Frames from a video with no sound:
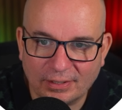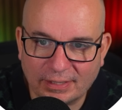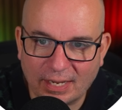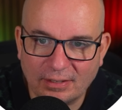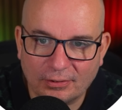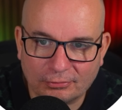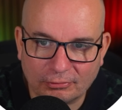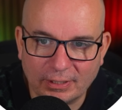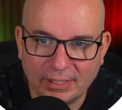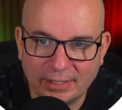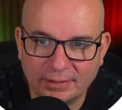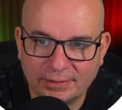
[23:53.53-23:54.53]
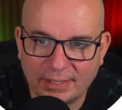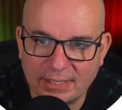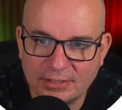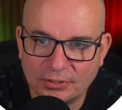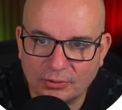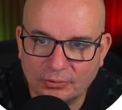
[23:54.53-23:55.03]
again, 3-litre
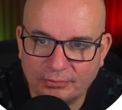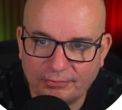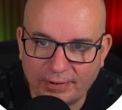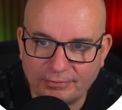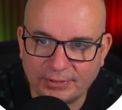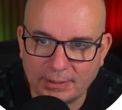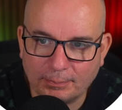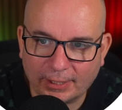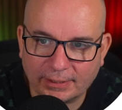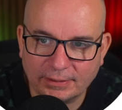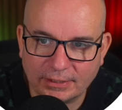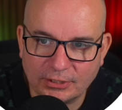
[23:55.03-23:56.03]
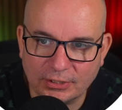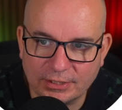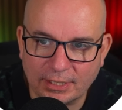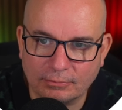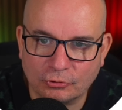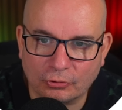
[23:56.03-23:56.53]
diesel, 50 Black Edition
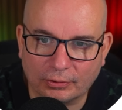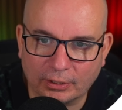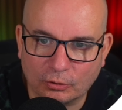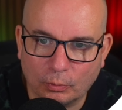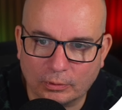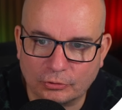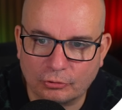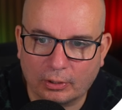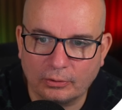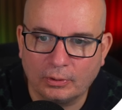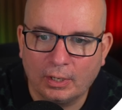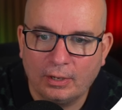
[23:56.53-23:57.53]
Tiptronic Quattro,